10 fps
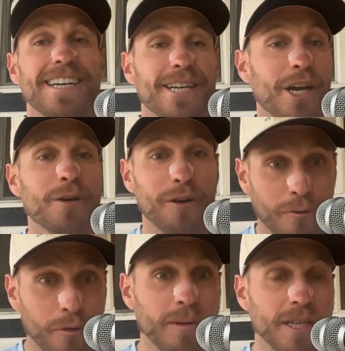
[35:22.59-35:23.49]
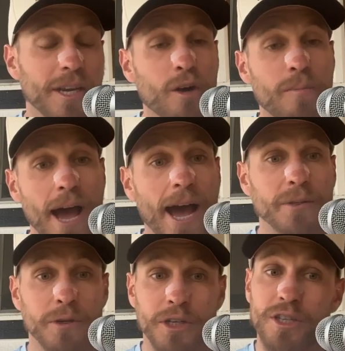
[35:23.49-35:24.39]
You're through Mosquito
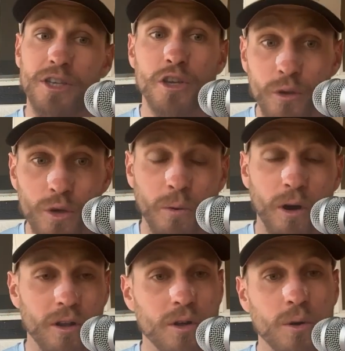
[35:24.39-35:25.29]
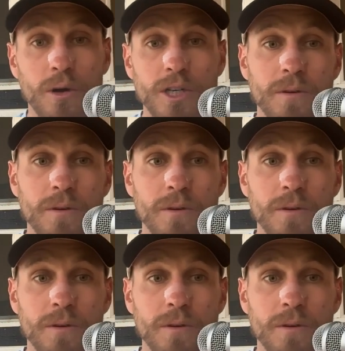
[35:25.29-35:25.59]
Pass, which is the huge part of the course,